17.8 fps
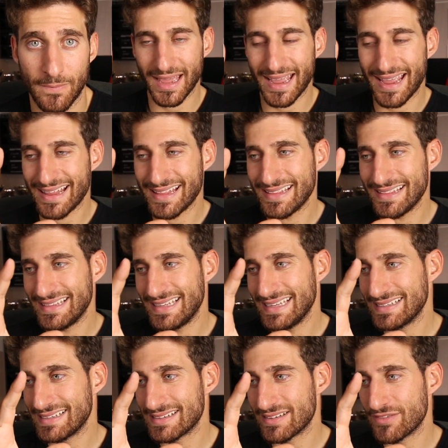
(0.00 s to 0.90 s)
And
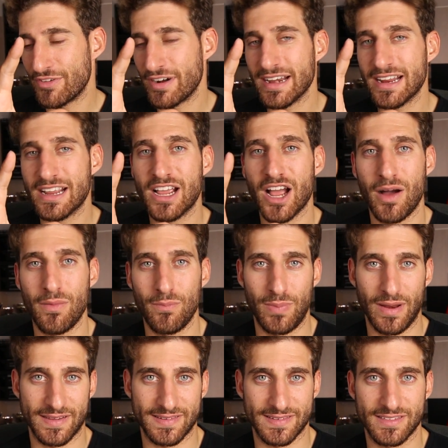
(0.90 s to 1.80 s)
this is a very
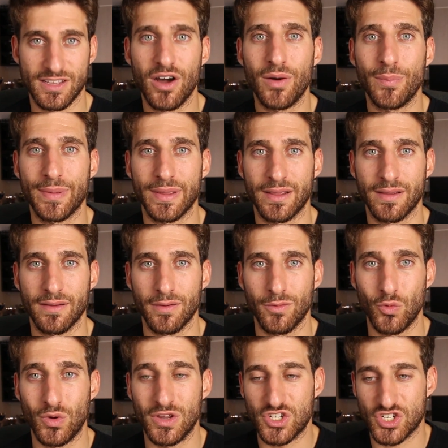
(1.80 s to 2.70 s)
complex topic
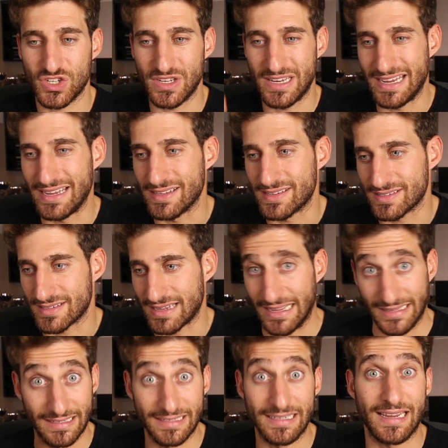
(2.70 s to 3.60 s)
which needs
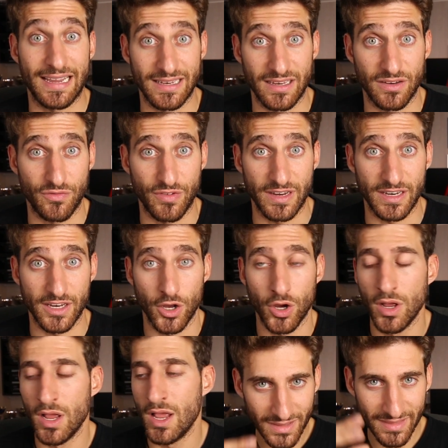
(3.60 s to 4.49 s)
a dedicated
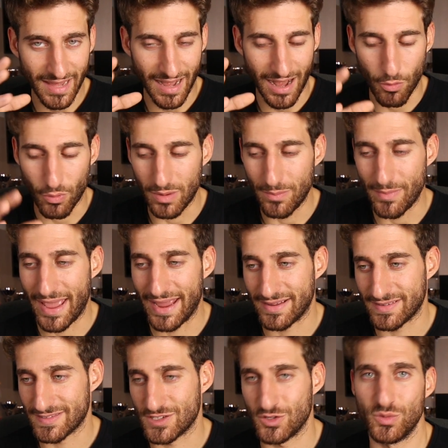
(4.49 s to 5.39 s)
video that I will
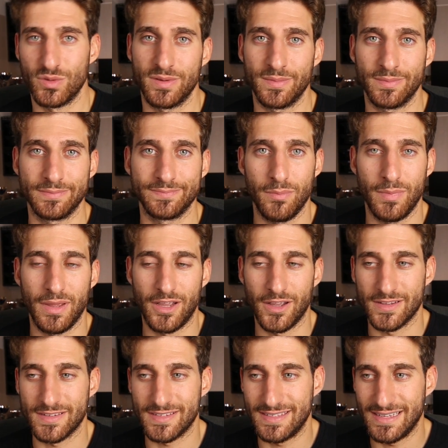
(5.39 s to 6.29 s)
make soon,
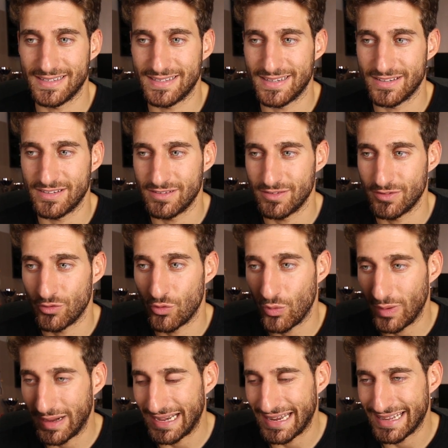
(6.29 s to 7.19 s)
because this is
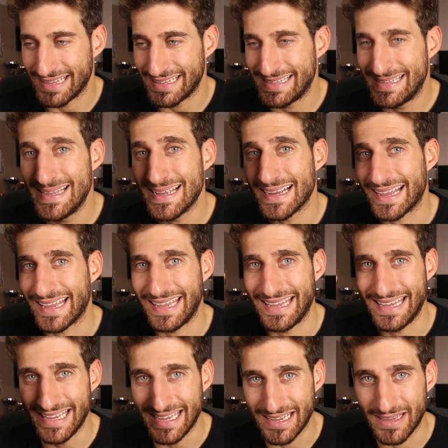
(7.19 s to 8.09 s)
really the
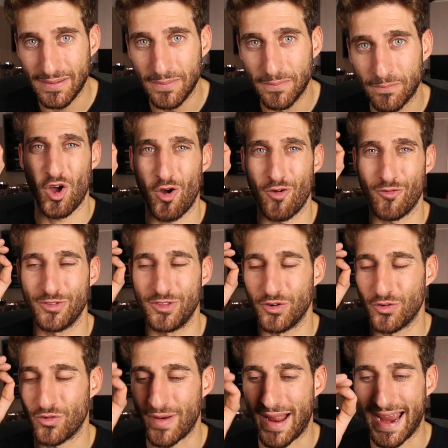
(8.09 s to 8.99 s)
key of
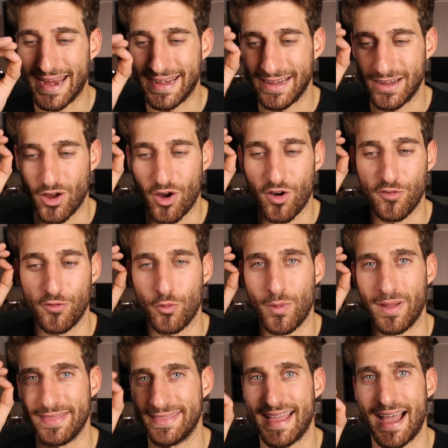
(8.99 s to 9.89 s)
the riding of
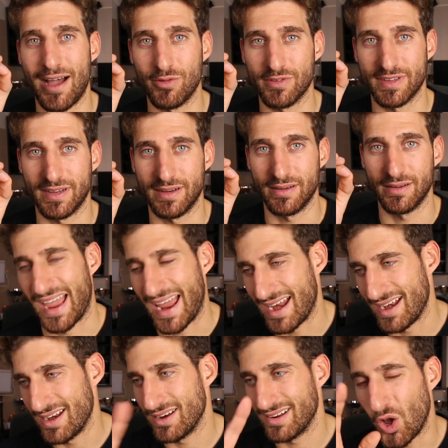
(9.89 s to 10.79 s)
1000
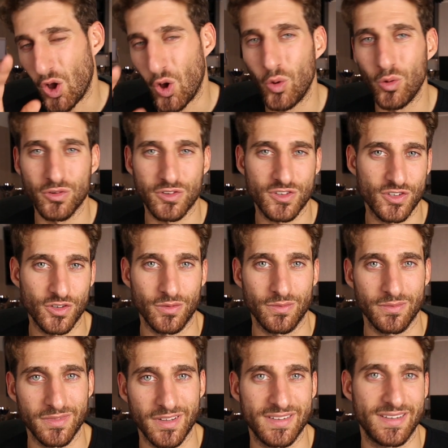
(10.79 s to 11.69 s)
and also
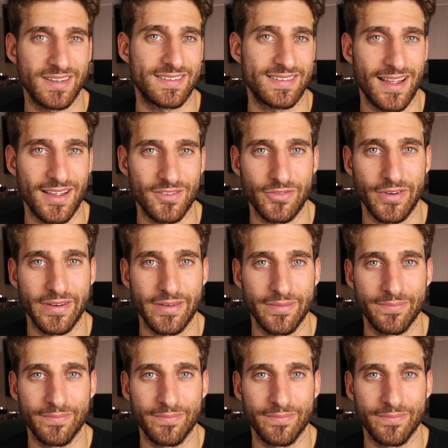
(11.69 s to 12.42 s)
the 600.